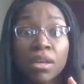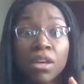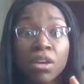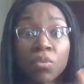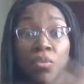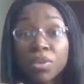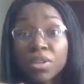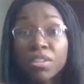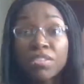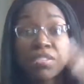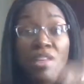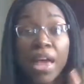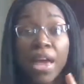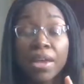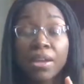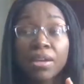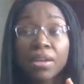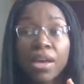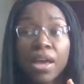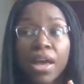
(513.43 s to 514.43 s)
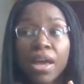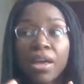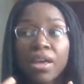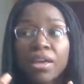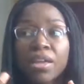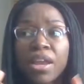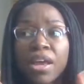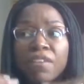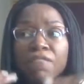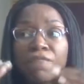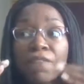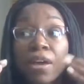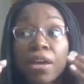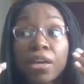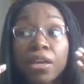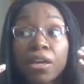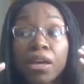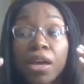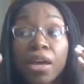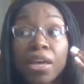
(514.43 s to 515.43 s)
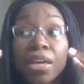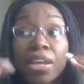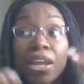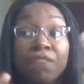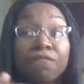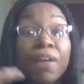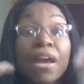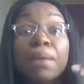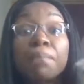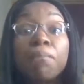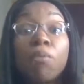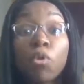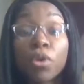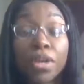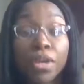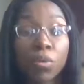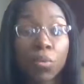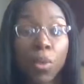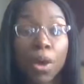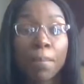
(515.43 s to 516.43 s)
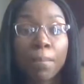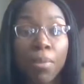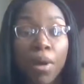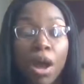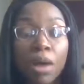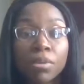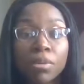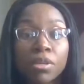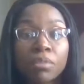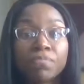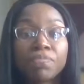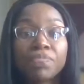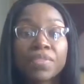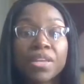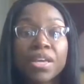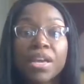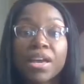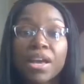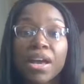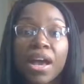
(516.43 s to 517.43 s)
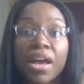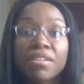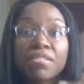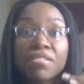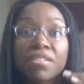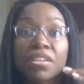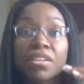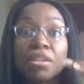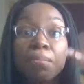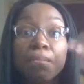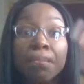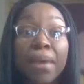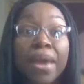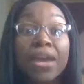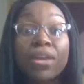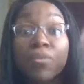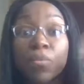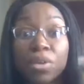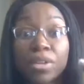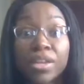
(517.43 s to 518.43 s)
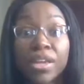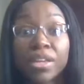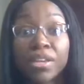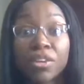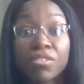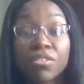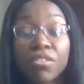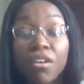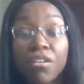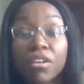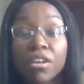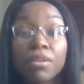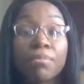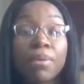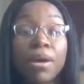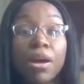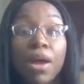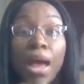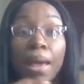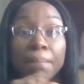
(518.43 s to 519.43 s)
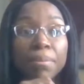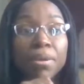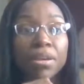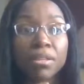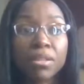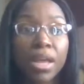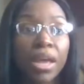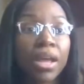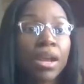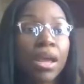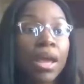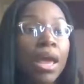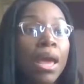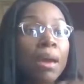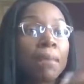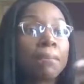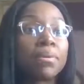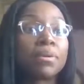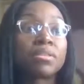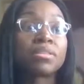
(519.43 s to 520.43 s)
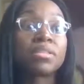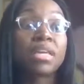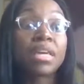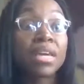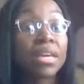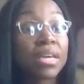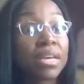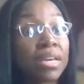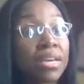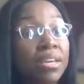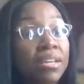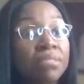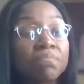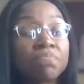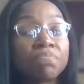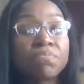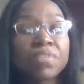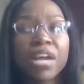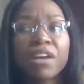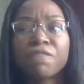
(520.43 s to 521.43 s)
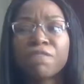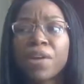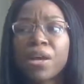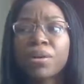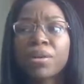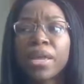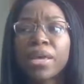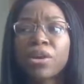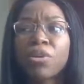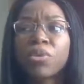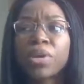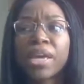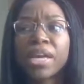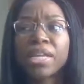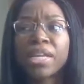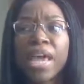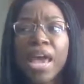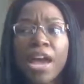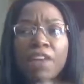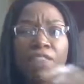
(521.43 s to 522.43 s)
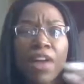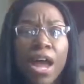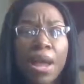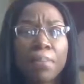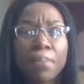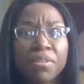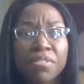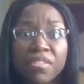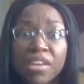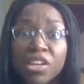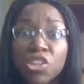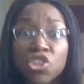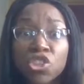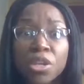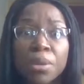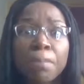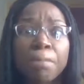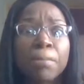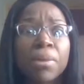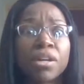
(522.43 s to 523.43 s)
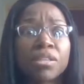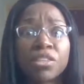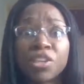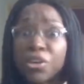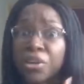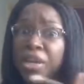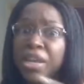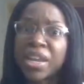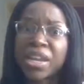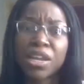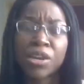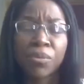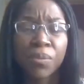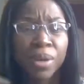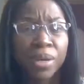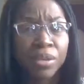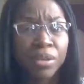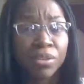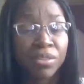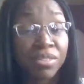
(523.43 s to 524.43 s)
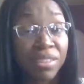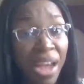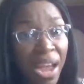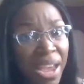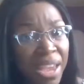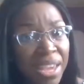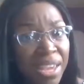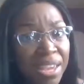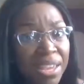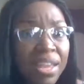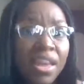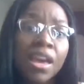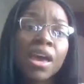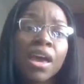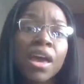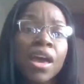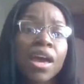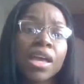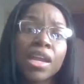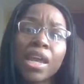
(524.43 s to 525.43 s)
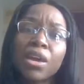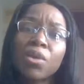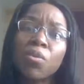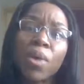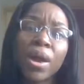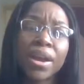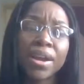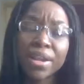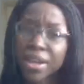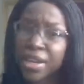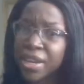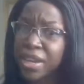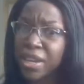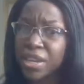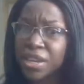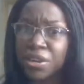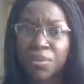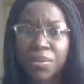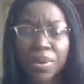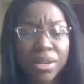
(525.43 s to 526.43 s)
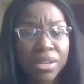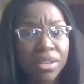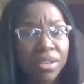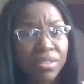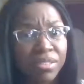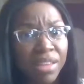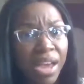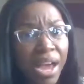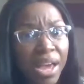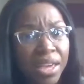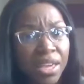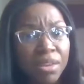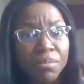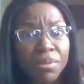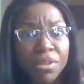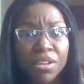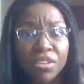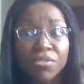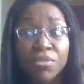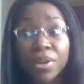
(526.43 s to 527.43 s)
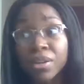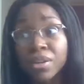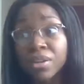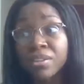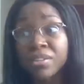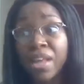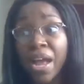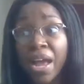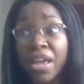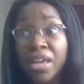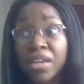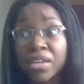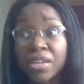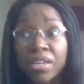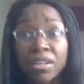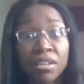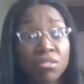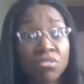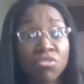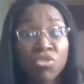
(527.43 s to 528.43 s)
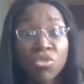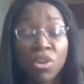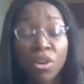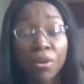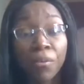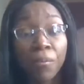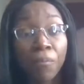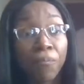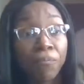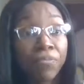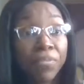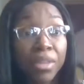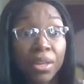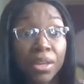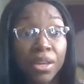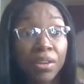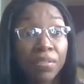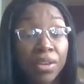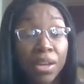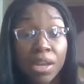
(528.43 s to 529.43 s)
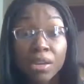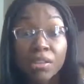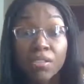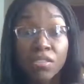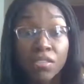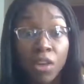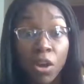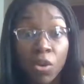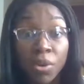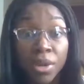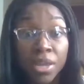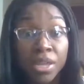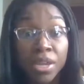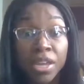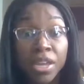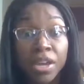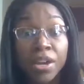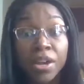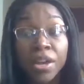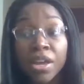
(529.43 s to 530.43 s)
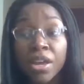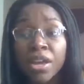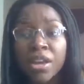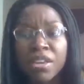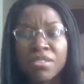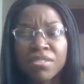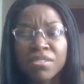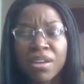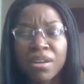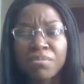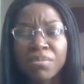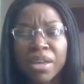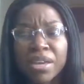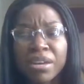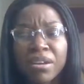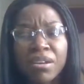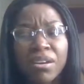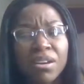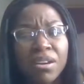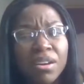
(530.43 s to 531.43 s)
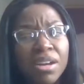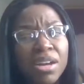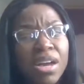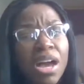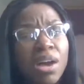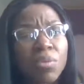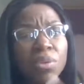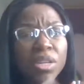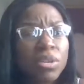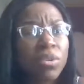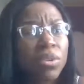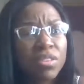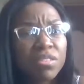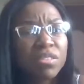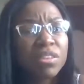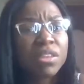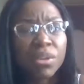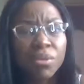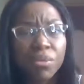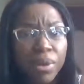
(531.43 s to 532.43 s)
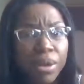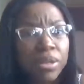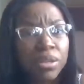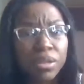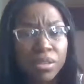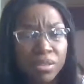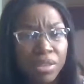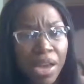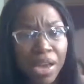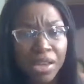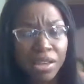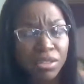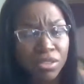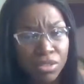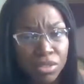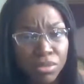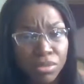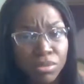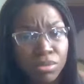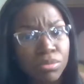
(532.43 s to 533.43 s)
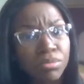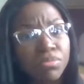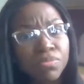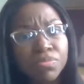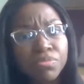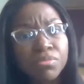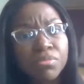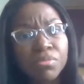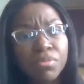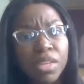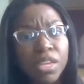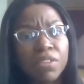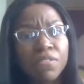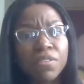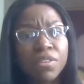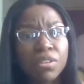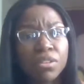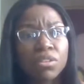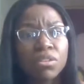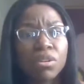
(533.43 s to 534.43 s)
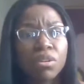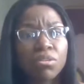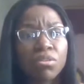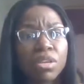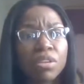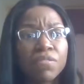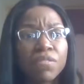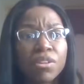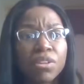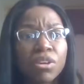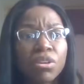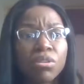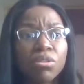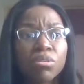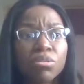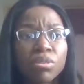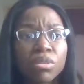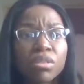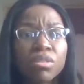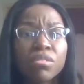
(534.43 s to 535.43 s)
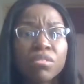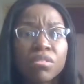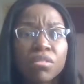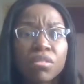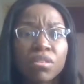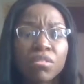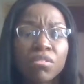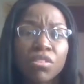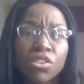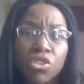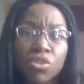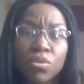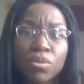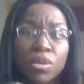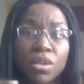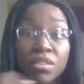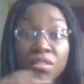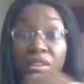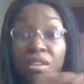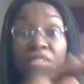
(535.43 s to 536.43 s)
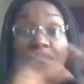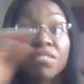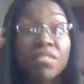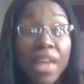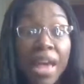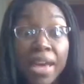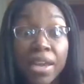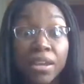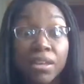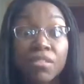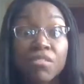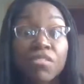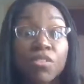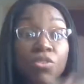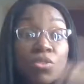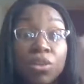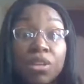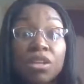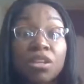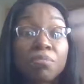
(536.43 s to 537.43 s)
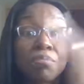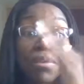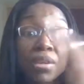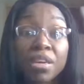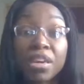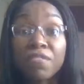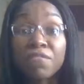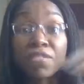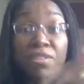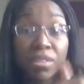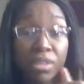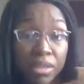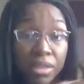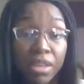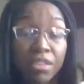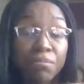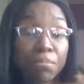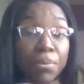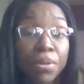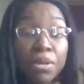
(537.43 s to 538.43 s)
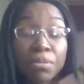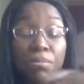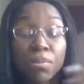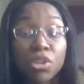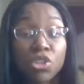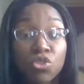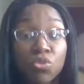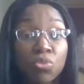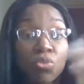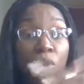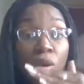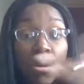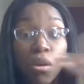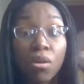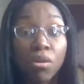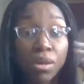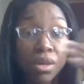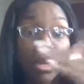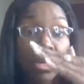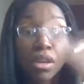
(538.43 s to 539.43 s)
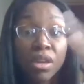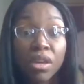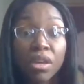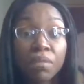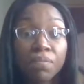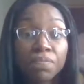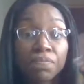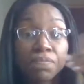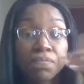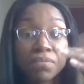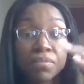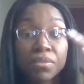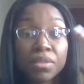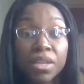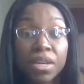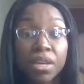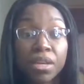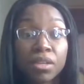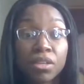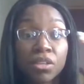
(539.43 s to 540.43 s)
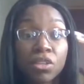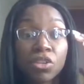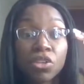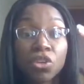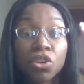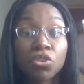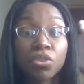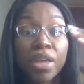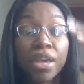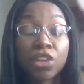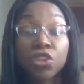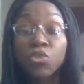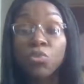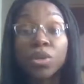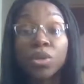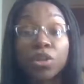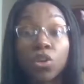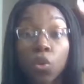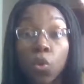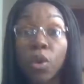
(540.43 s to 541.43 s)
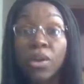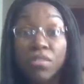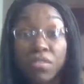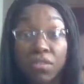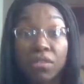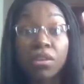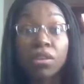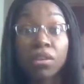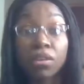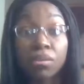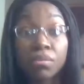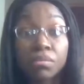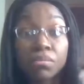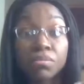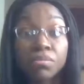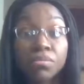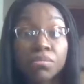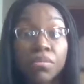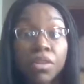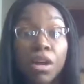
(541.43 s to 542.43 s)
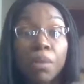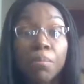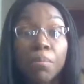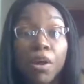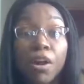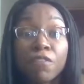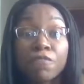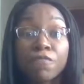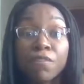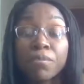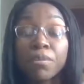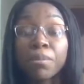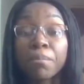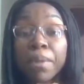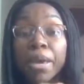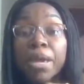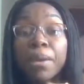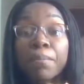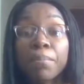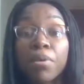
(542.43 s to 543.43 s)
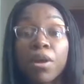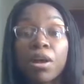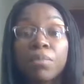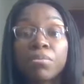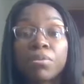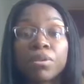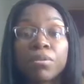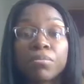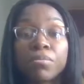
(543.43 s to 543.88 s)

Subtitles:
With the SATA, and I find more than one problem. I see the main one that they're talking about, I picked that, but then I found like, okay, they have hypertension but they're getting a regular diet. Like, why are they getting a regular diet? Because regular diet can, have a lot of salt in there. So I'm like, oh, I would question the regular diet too, even though the situation is SATA. So you need to pick everything that's pretty much wrong, that you would question, apart from the main problem.